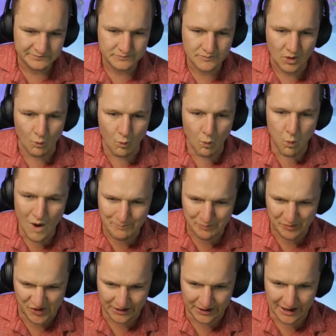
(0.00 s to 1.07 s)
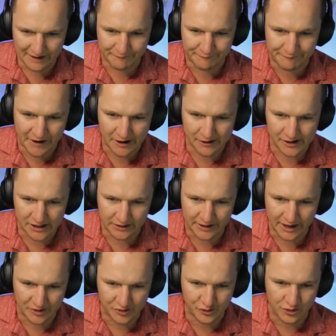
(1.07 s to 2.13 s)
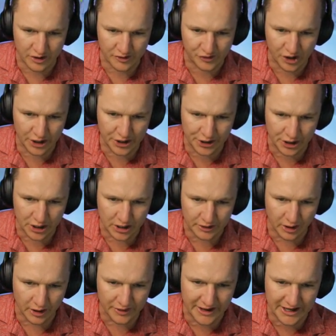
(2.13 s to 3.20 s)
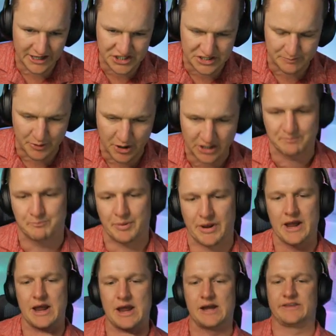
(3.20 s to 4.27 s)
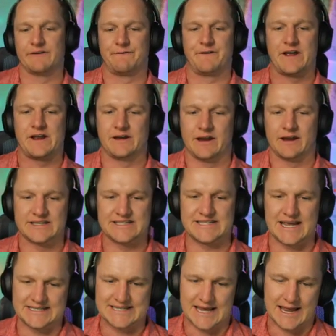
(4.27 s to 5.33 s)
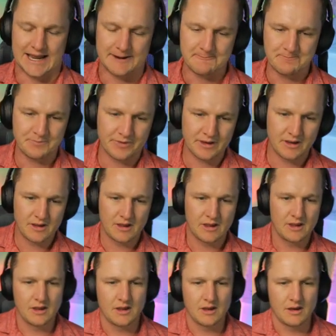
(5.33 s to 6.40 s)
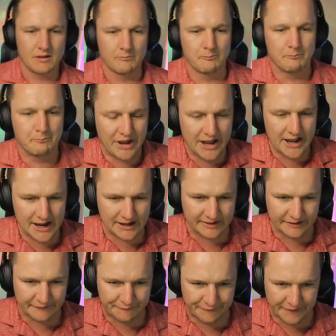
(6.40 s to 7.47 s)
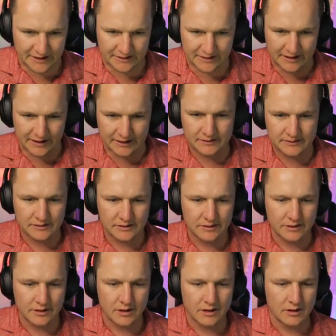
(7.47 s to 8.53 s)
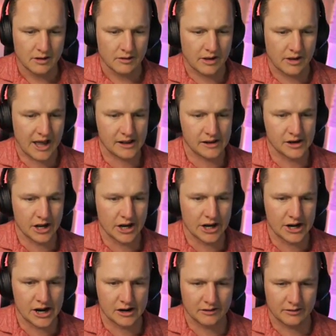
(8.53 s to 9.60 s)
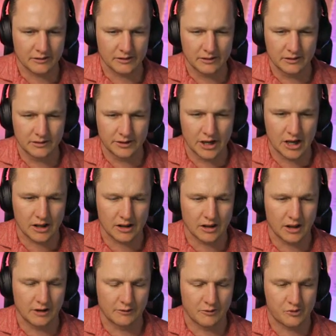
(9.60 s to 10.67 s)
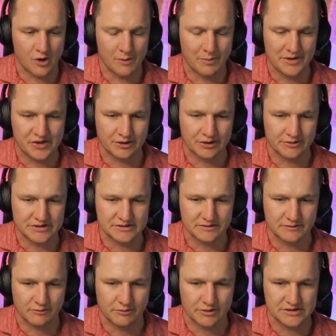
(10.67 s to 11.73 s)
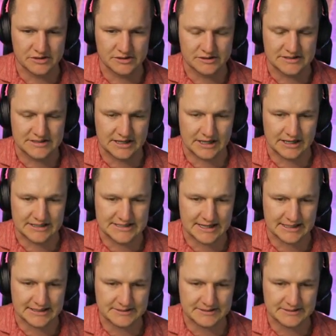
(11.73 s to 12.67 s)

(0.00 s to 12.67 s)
Whips in a very nice cross to Odegaard on the edge of the box. Big defending. Tete. Big defending. Okay, no, no, no. No, oh, it was Robinson. It wasn't. It wasn't uh, Tate.